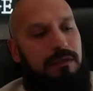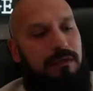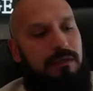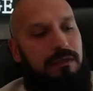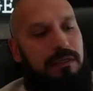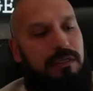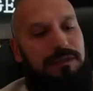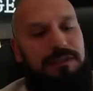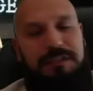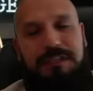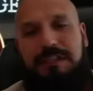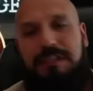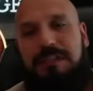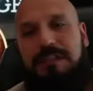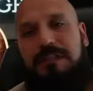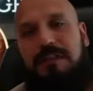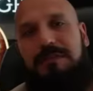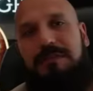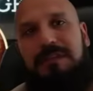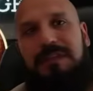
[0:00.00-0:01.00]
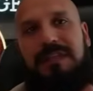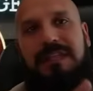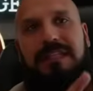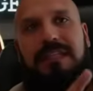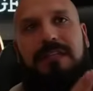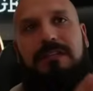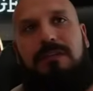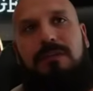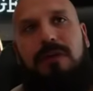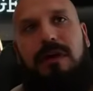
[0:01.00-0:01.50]
This is something that they
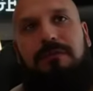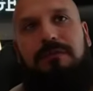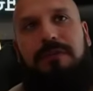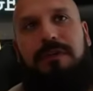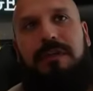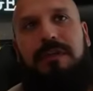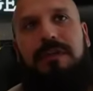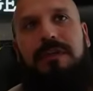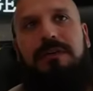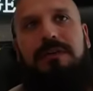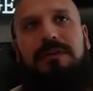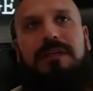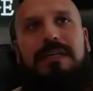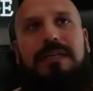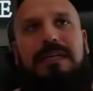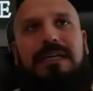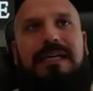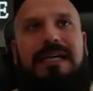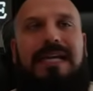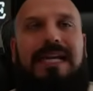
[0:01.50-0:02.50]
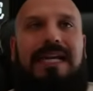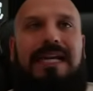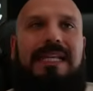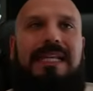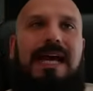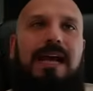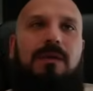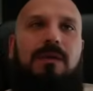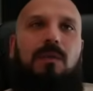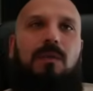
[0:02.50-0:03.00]
do every year. And
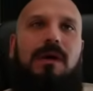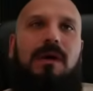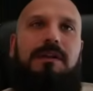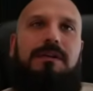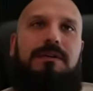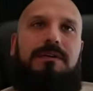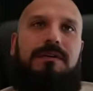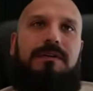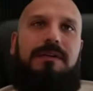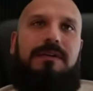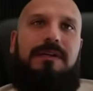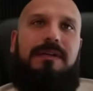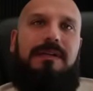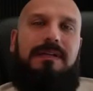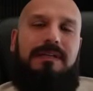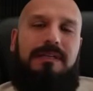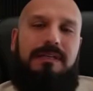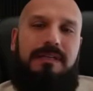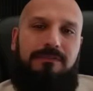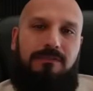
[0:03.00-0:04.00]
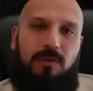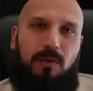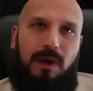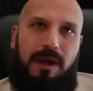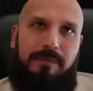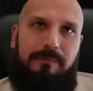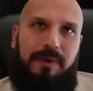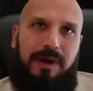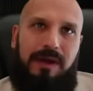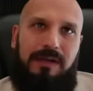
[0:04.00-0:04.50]
I wonder if quite
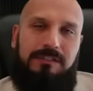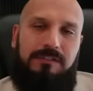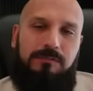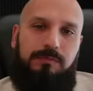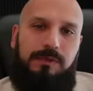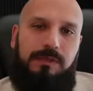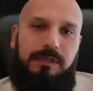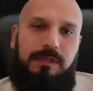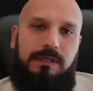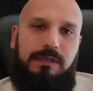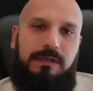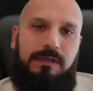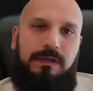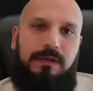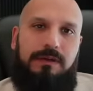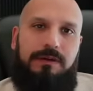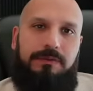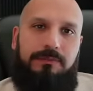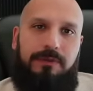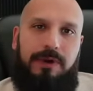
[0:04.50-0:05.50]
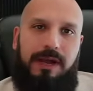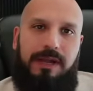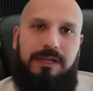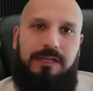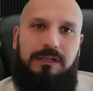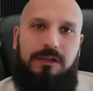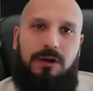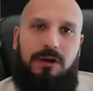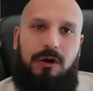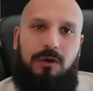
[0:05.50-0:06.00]
possibly Ryan
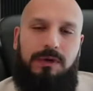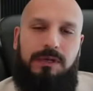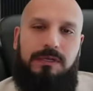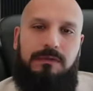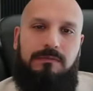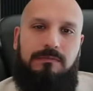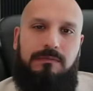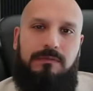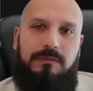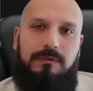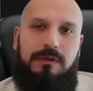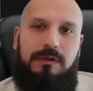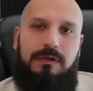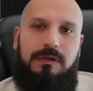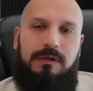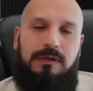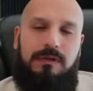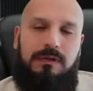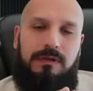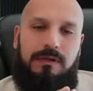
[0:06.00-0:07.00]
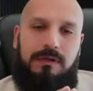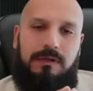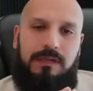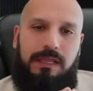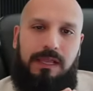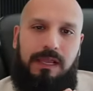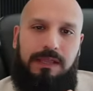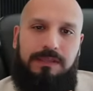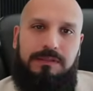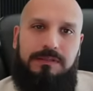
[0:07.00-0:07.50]
Cohen
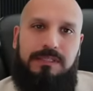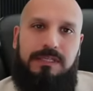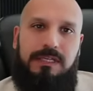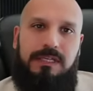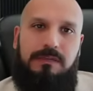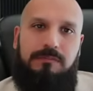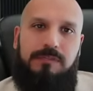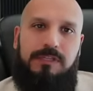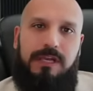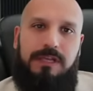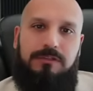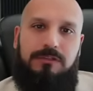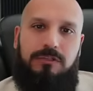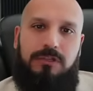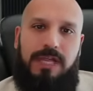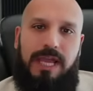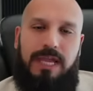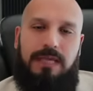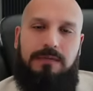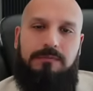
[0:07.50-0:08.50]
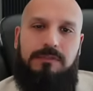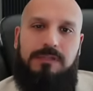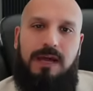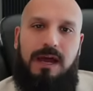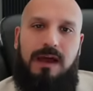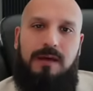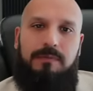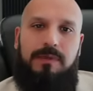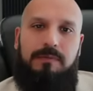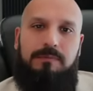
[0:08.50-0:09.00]
and the teams at
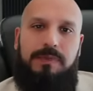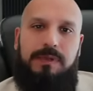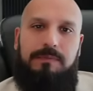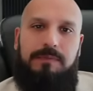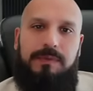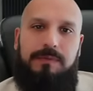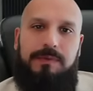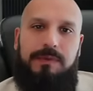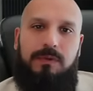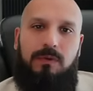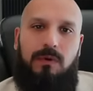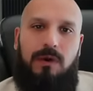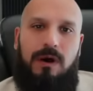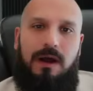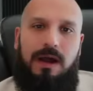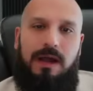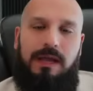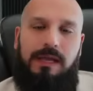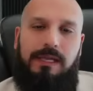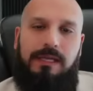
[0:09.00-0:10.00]
Gamestop and BBBY